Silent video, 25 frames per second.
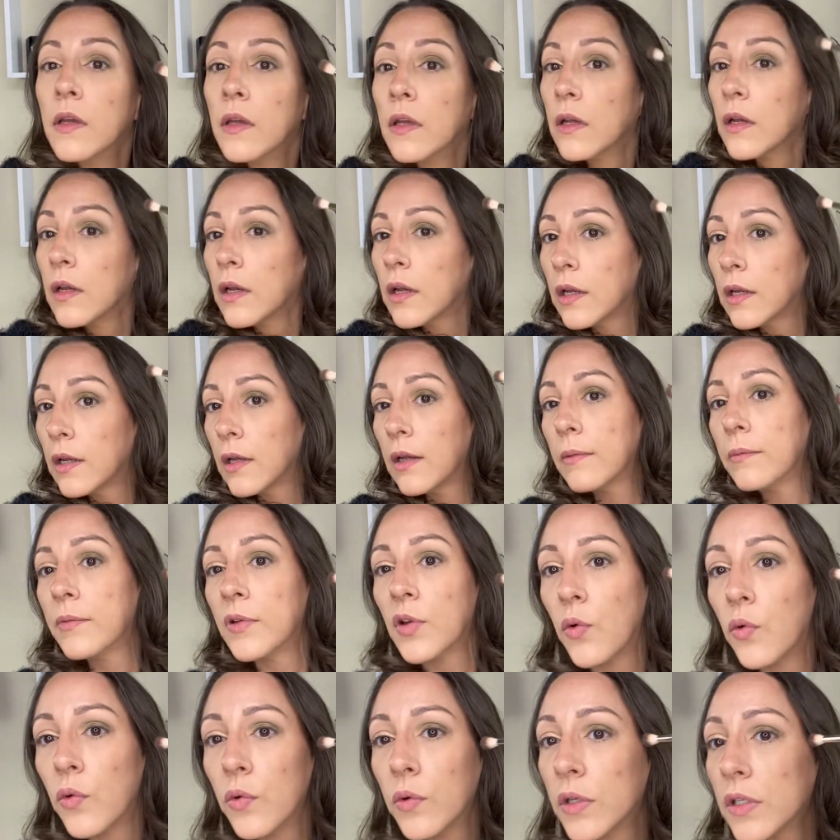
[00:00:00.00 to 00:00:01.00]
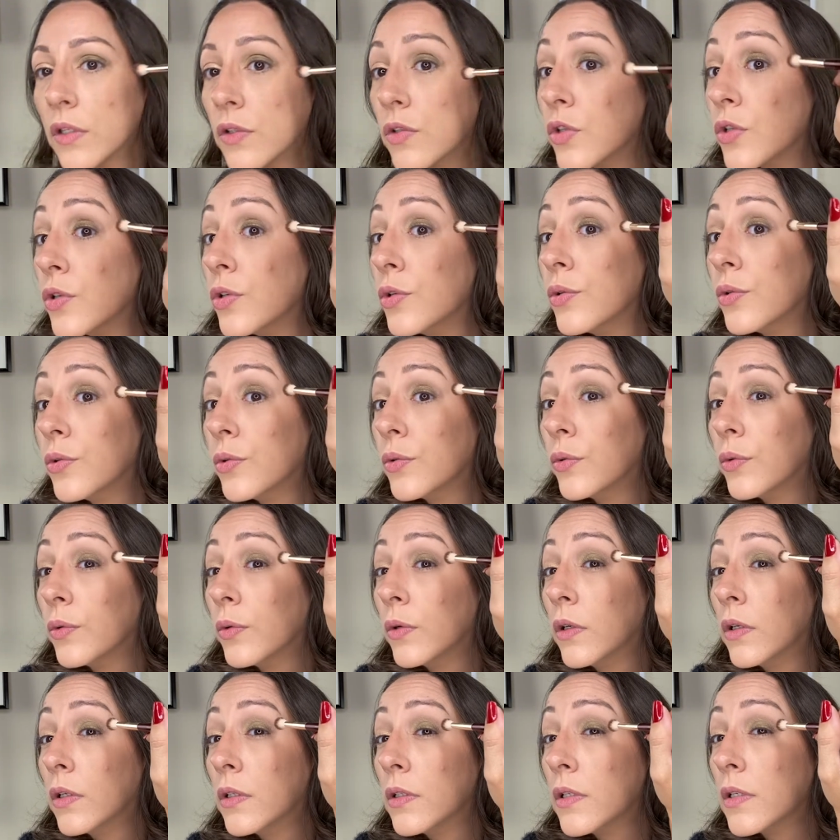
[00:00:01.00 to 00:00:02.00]
and I'm going to
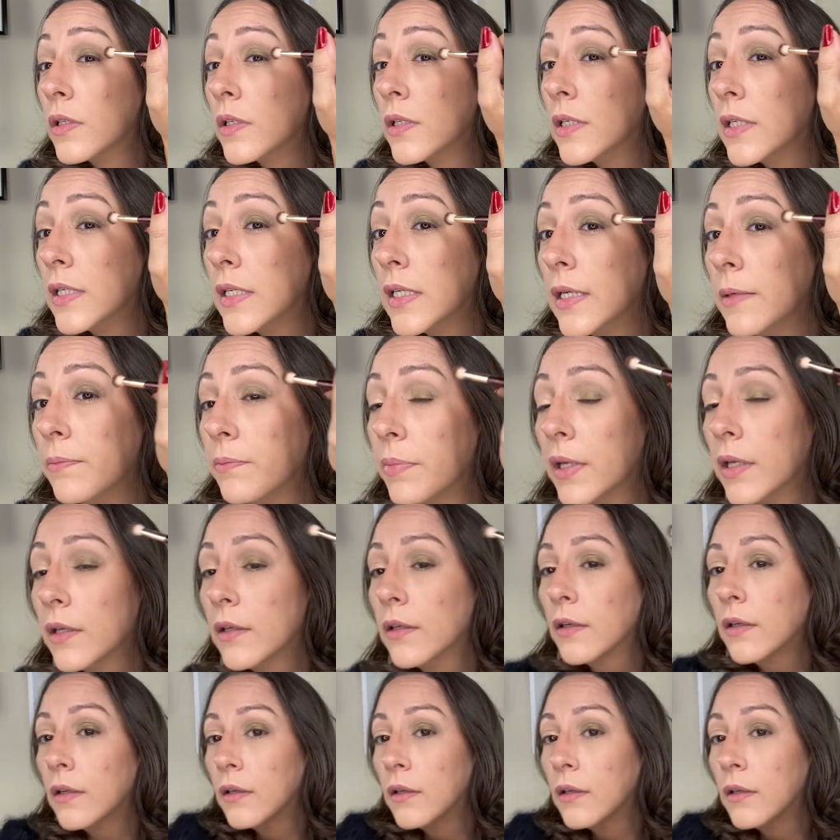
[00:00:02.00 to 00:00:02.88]
deepen